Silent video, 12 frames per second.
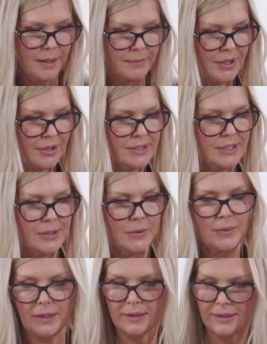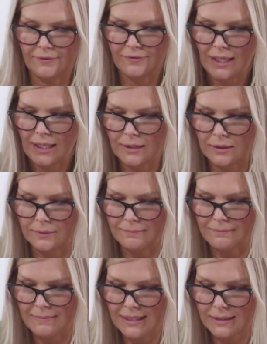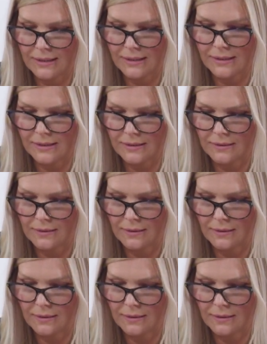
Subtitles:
I'm going to give that a little mix.